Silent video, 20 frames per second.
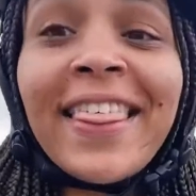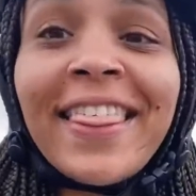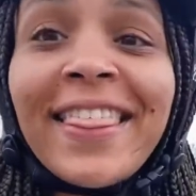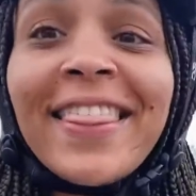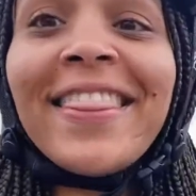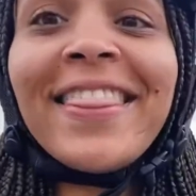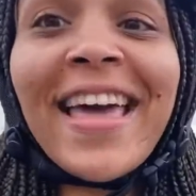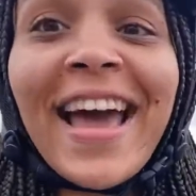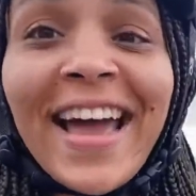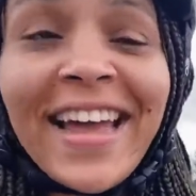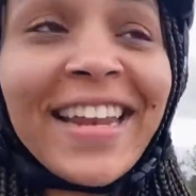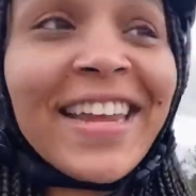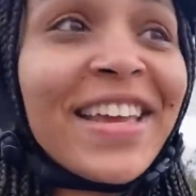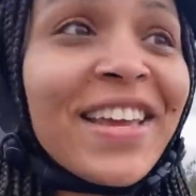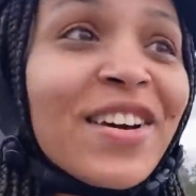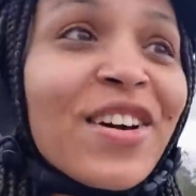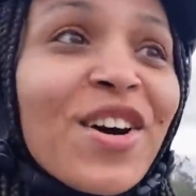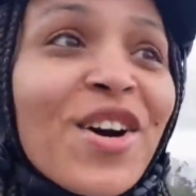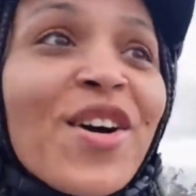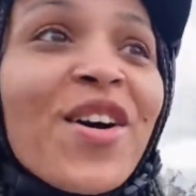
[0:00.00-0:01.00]
That
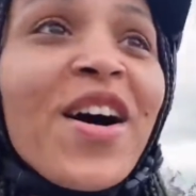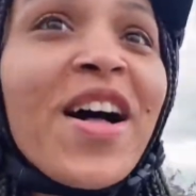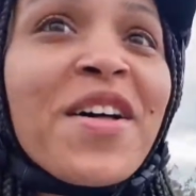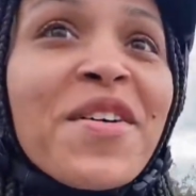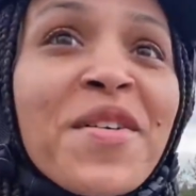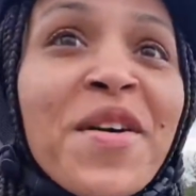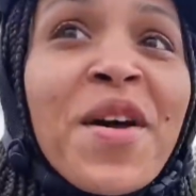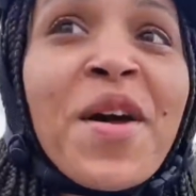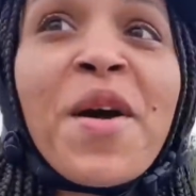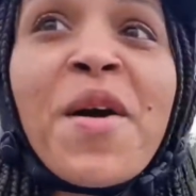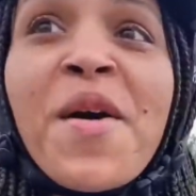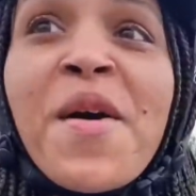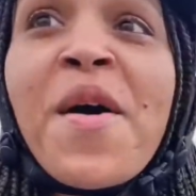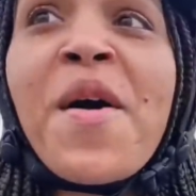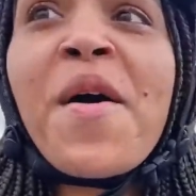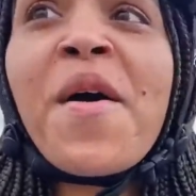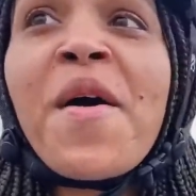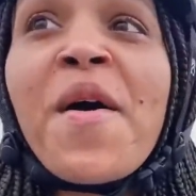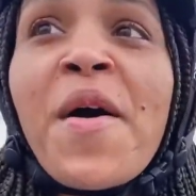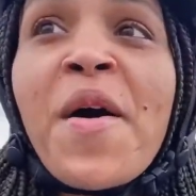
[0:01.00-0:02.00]
hill
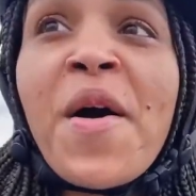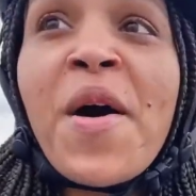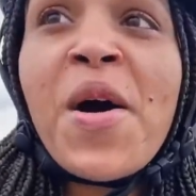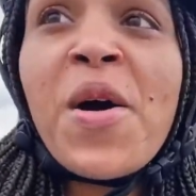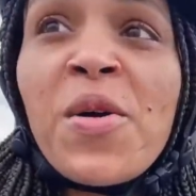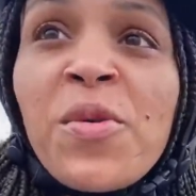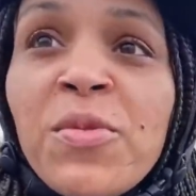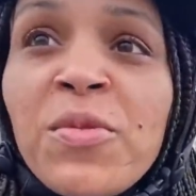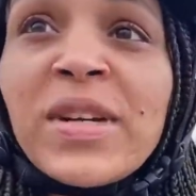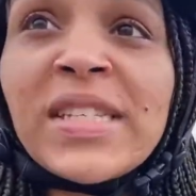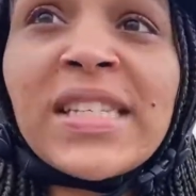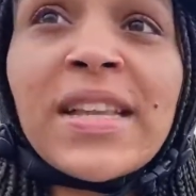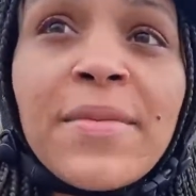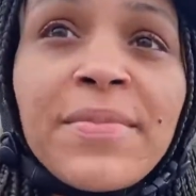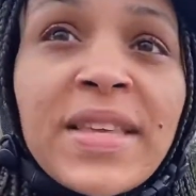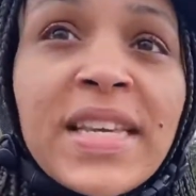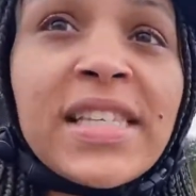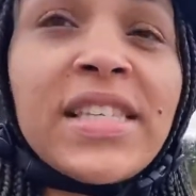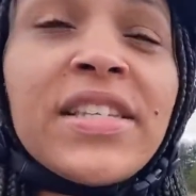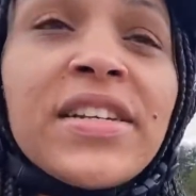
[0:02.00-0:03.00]
was
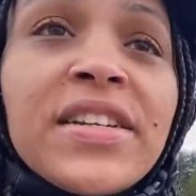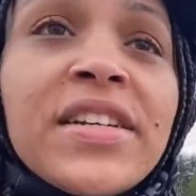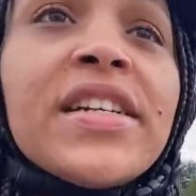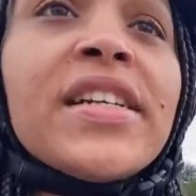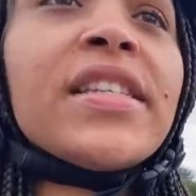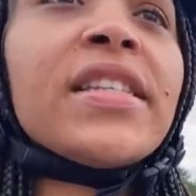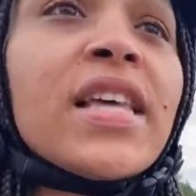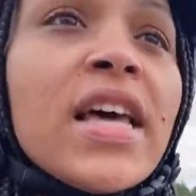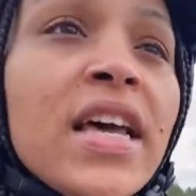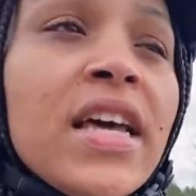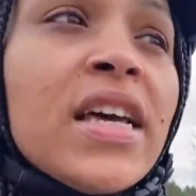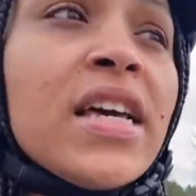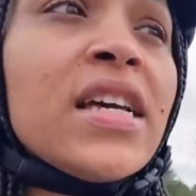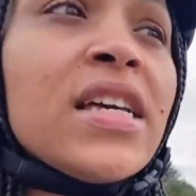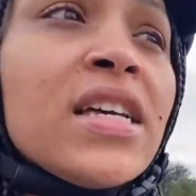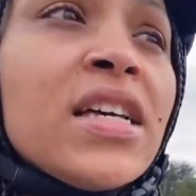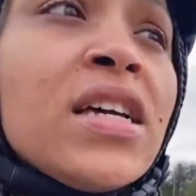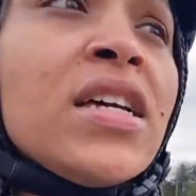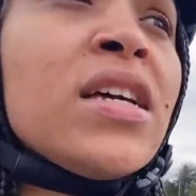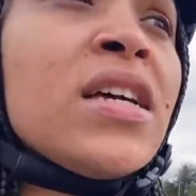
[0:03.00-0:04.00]
something serious,
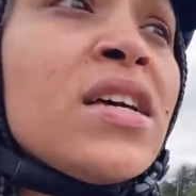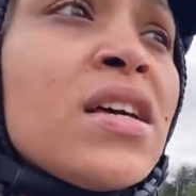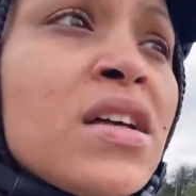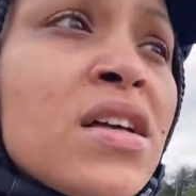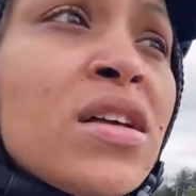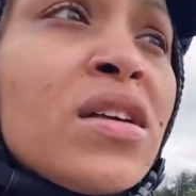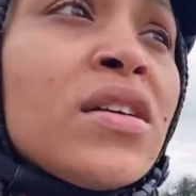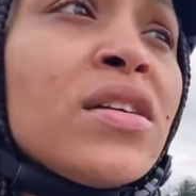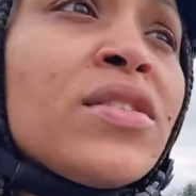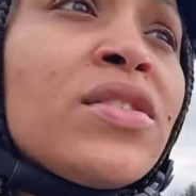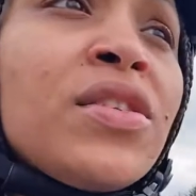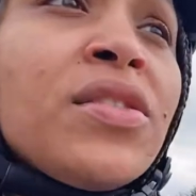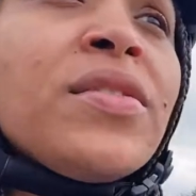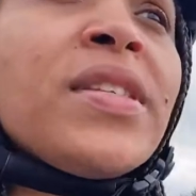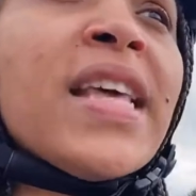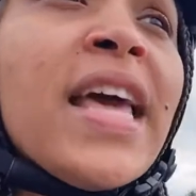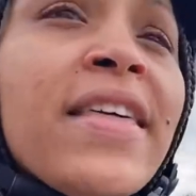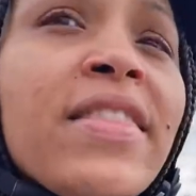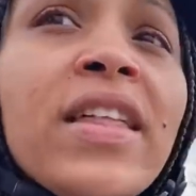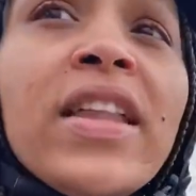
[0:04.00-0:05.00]
to
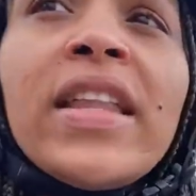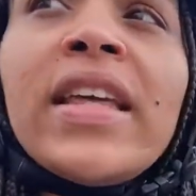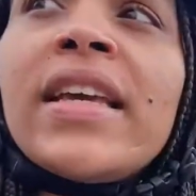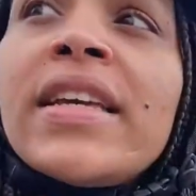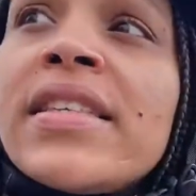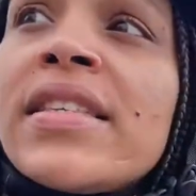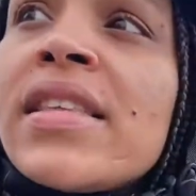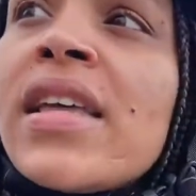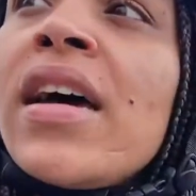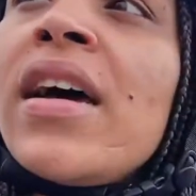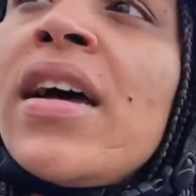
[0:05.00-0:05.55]
say the least.